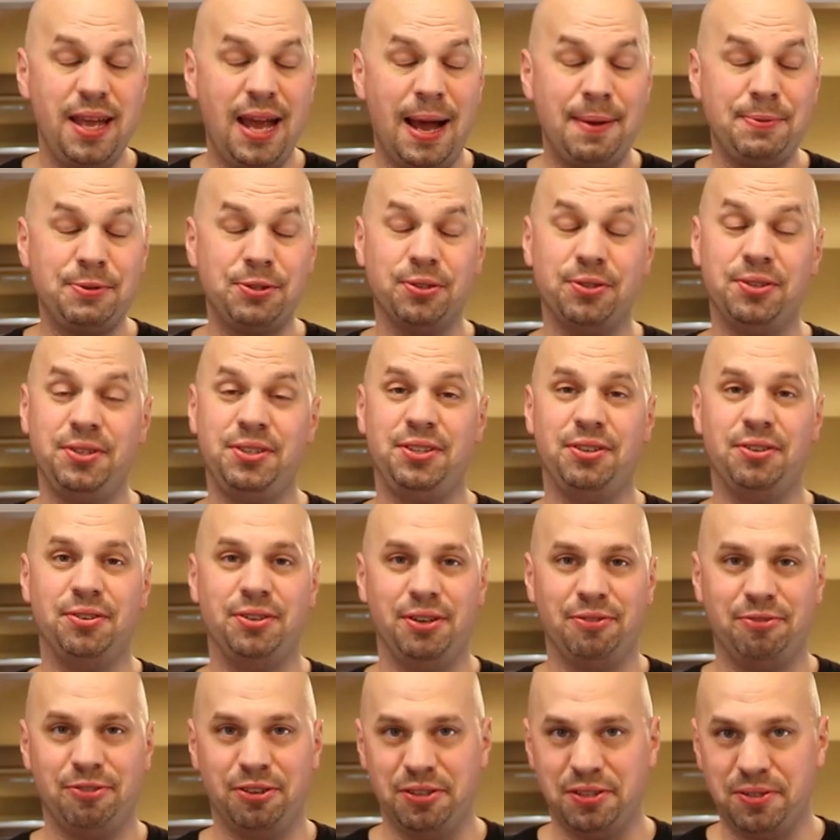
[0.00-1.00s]
Absolutely zero
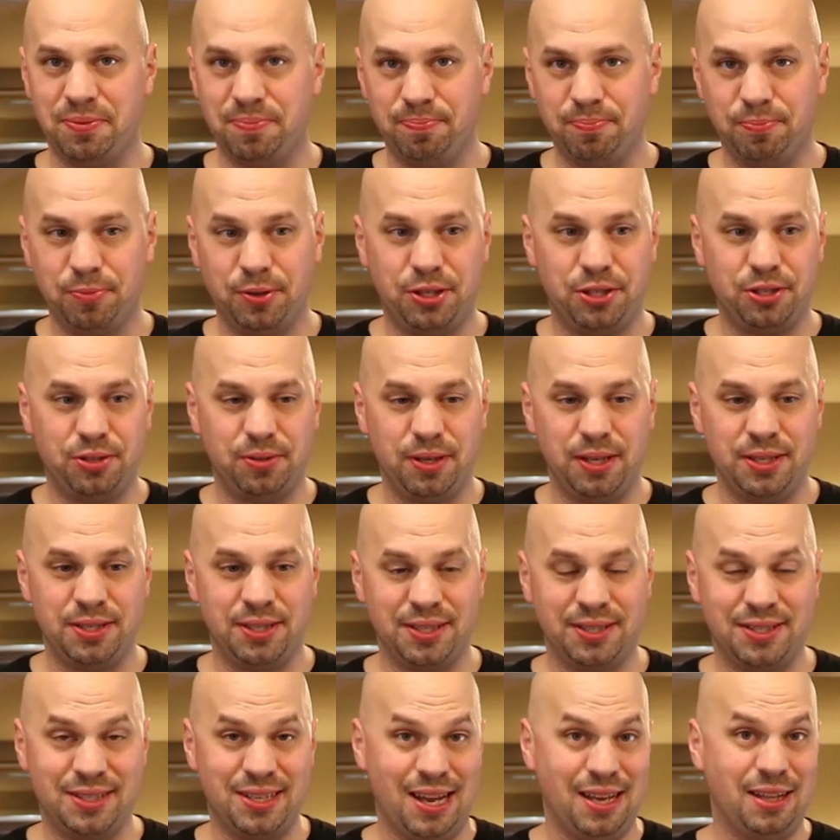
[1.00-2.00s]
difference, which is
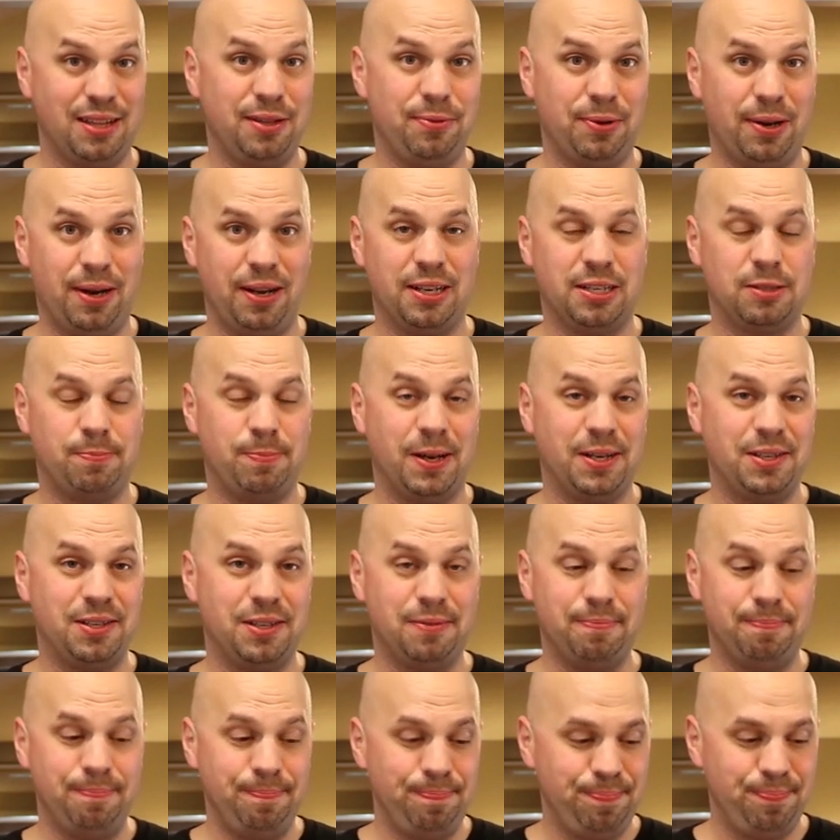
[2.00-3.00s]
exactly what I
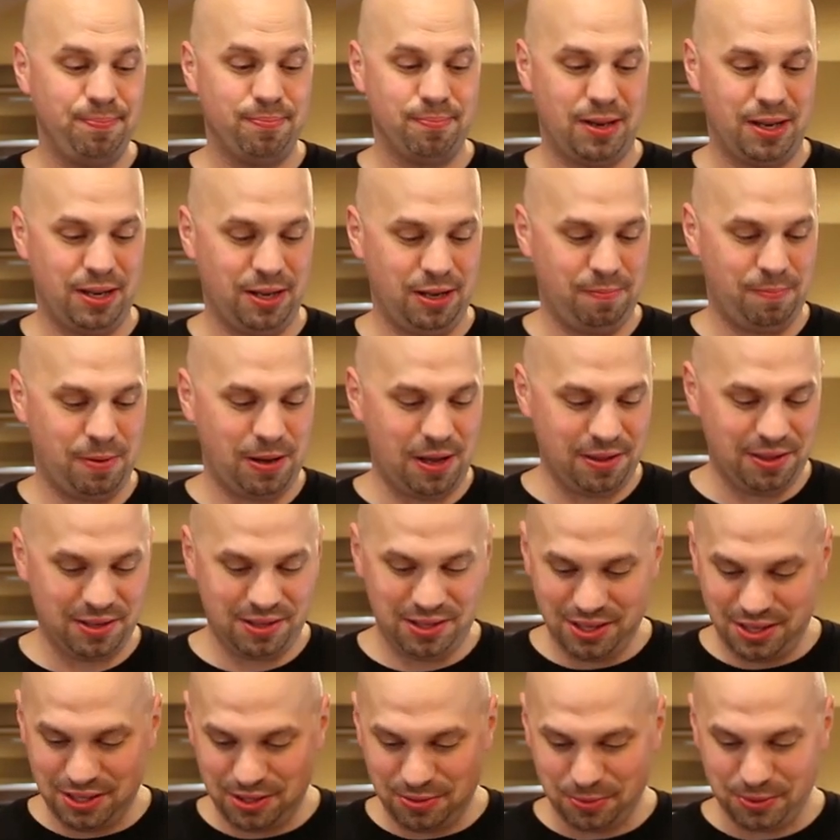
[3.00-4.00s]
expected. My
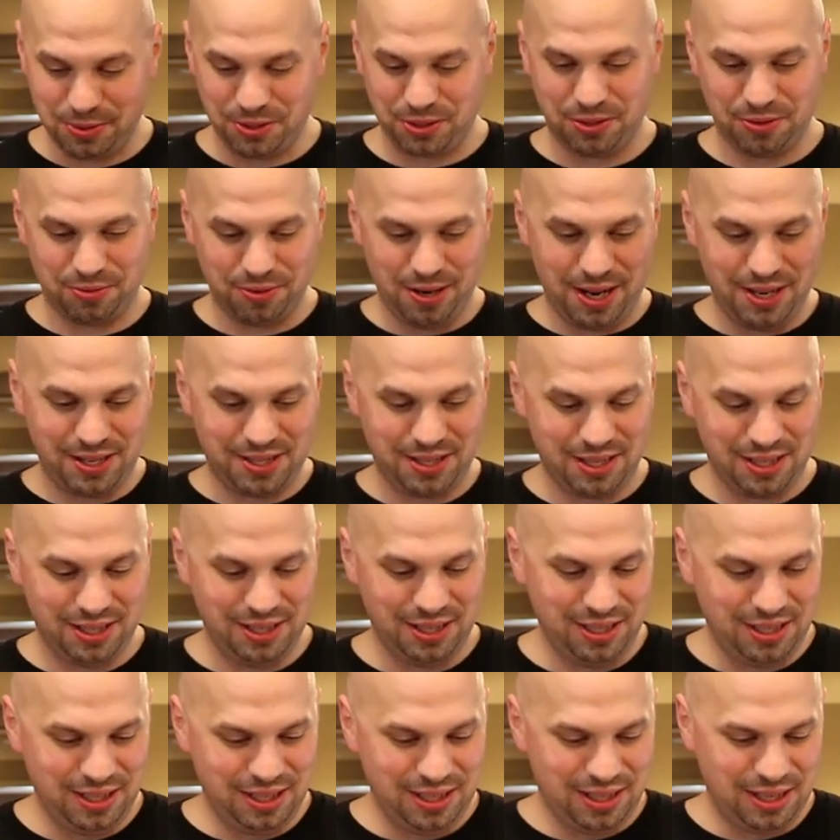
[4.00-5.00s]
hypothesis was correct.
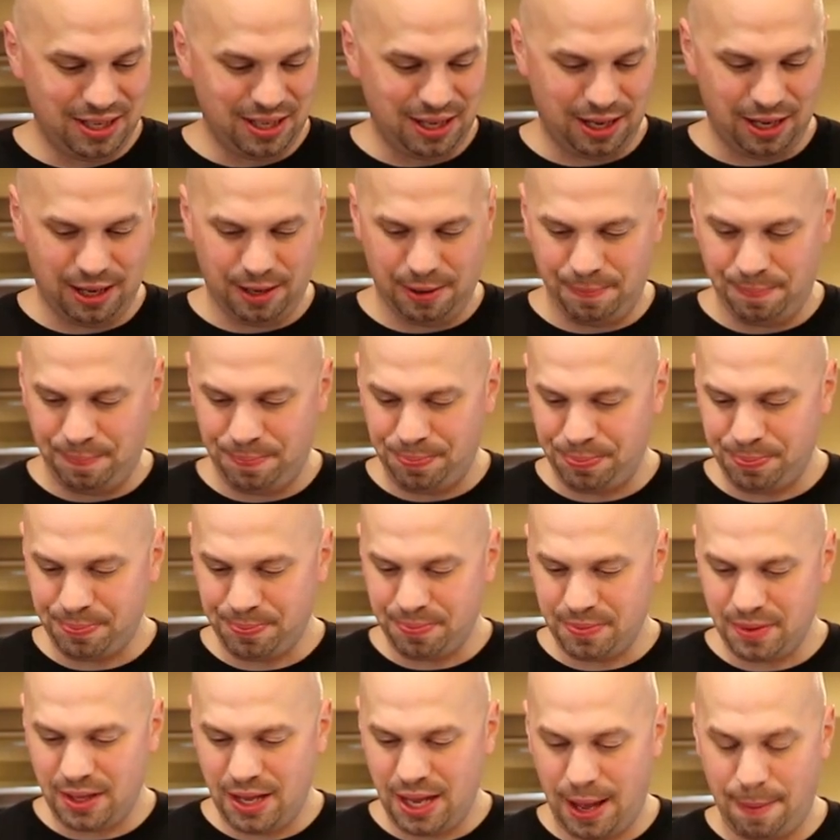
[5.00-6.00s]
Um,
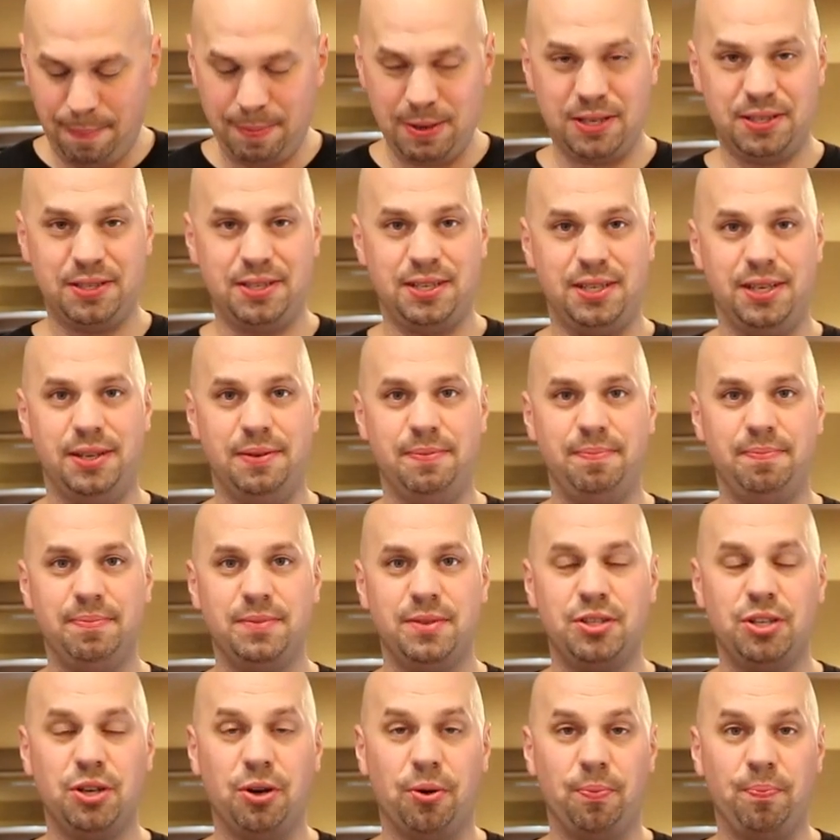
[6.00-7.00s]
happy to see it.
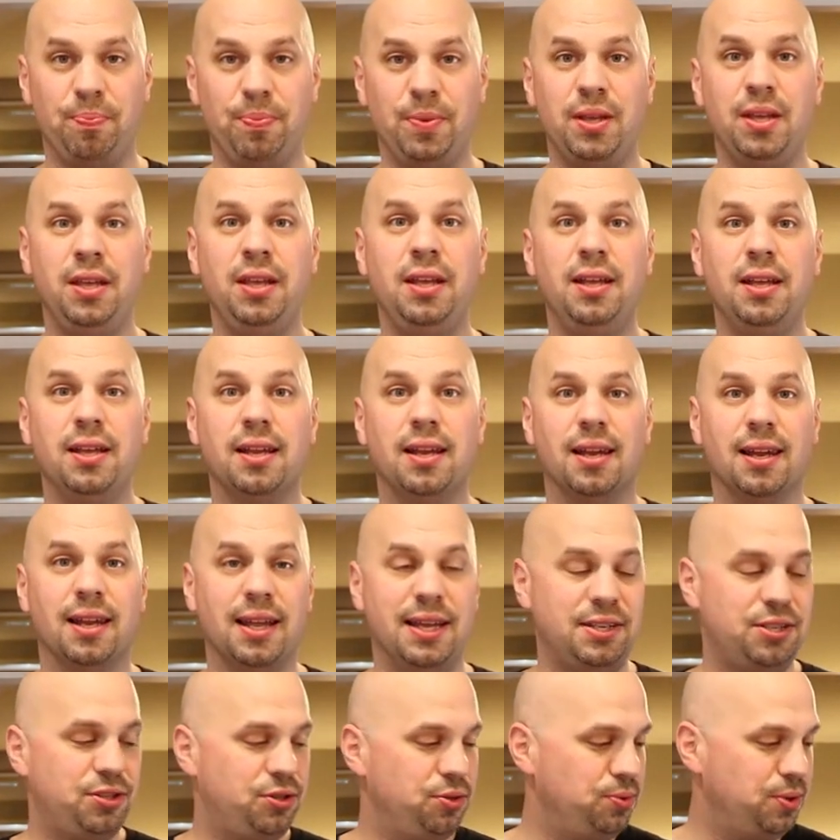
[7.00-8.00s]
So
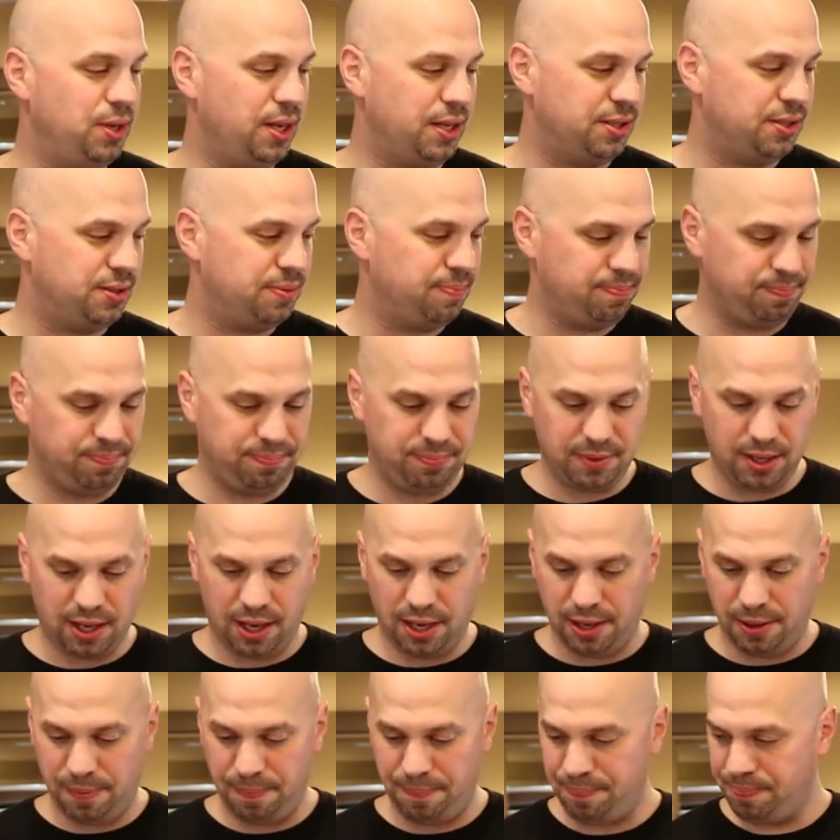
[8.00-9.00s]
let's do this.
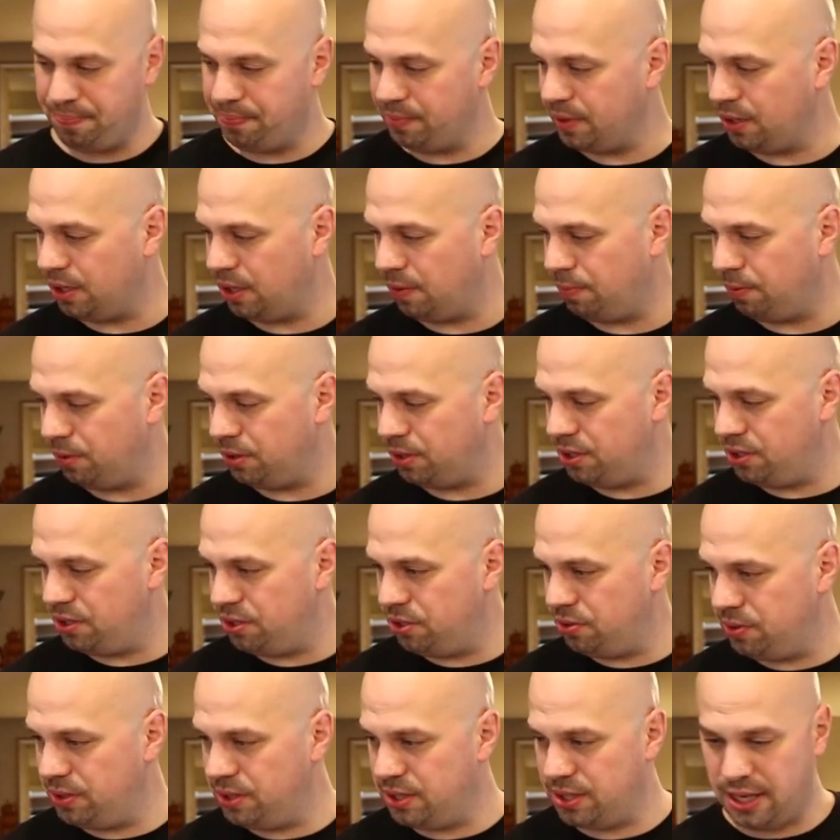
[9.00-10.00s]
Um, I'm gonna put these
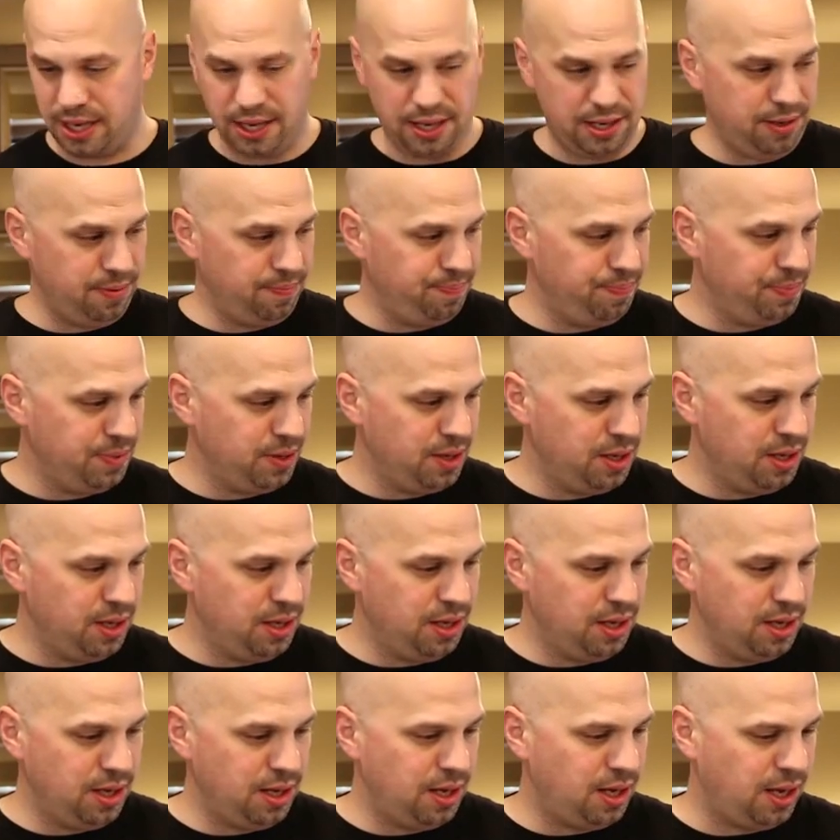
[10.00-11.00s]
two aside
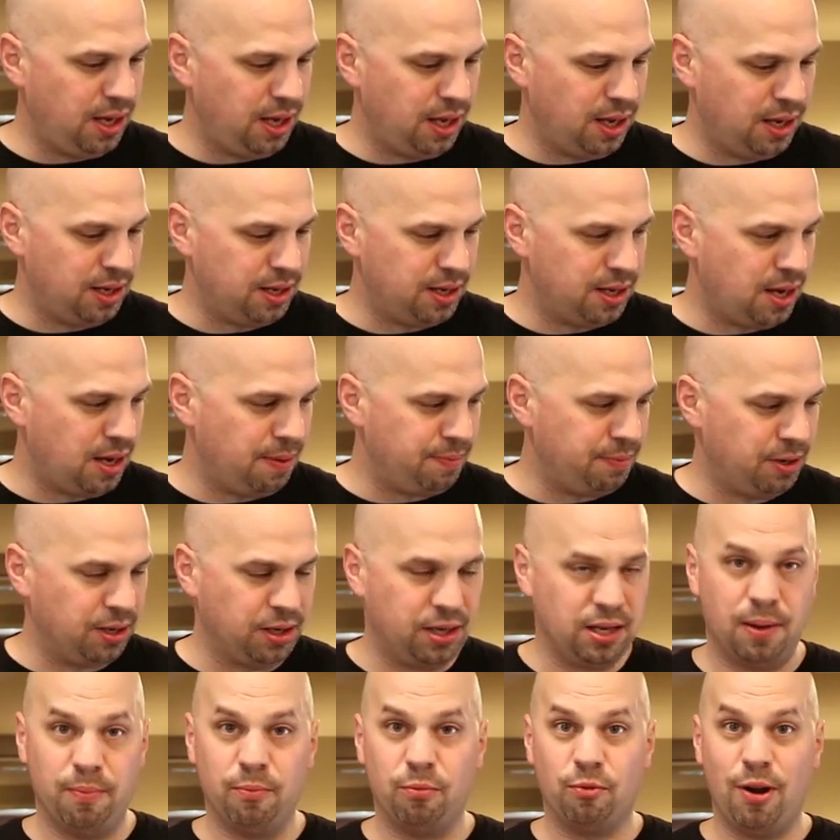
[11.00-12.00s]
and I'm gonna
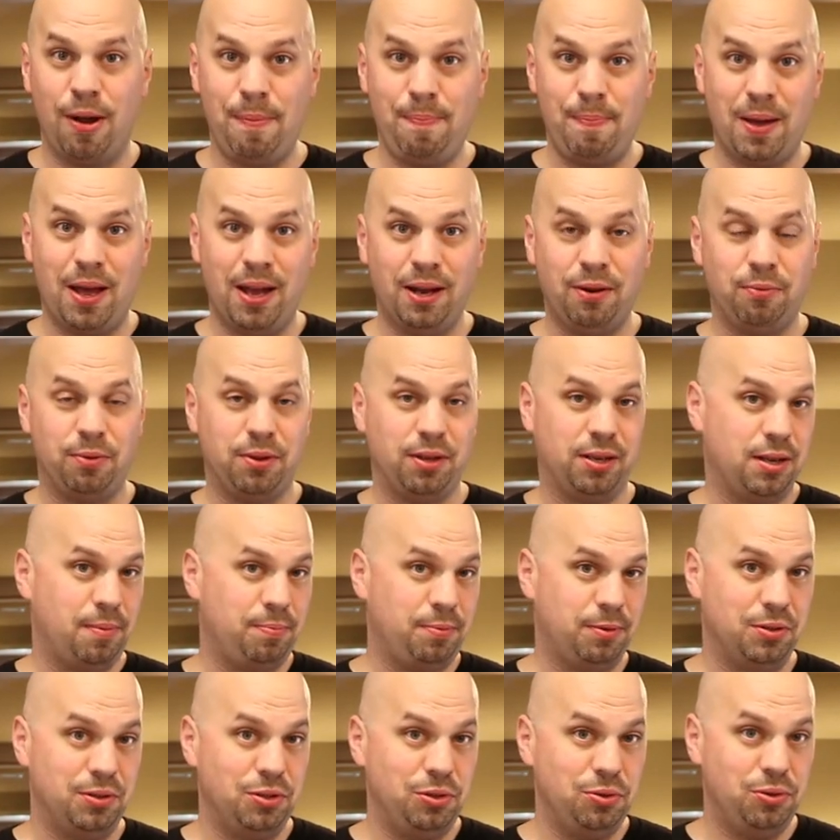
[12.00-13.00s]
come right back with a
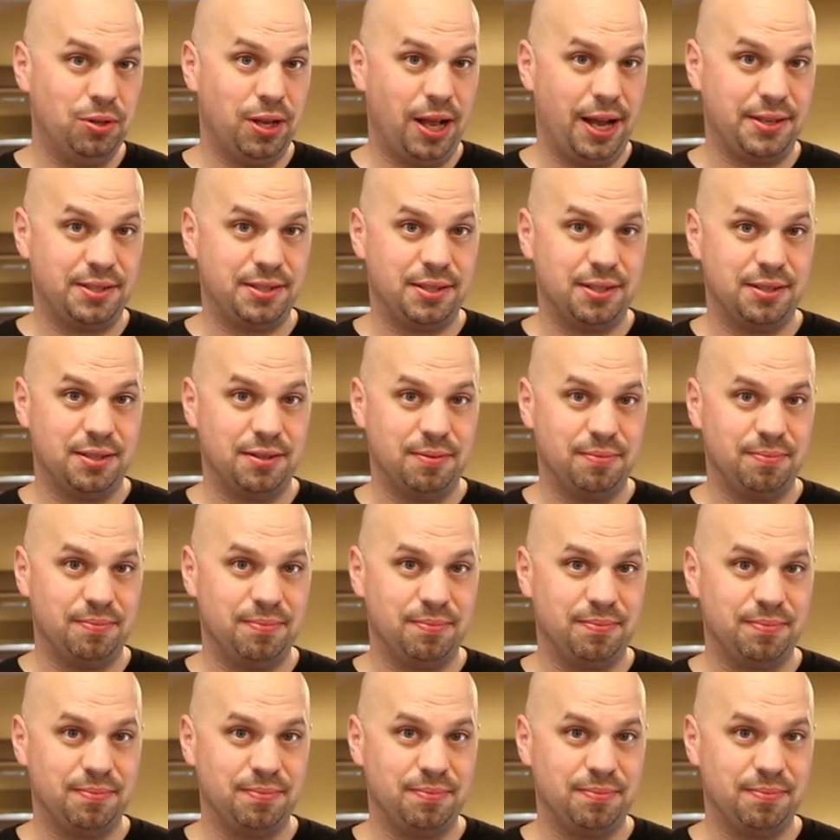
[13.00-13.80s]
couple of new glasses.